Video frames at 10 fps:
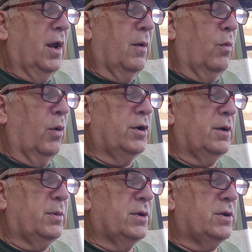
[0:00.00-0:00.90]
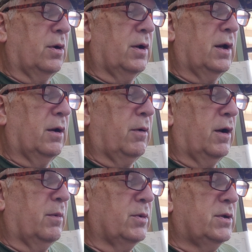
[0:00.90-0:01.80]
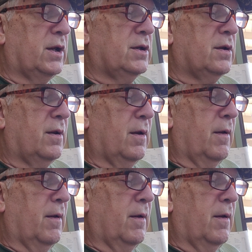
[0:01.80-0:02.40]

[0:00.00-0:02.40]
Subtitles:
and worship to start an incredible season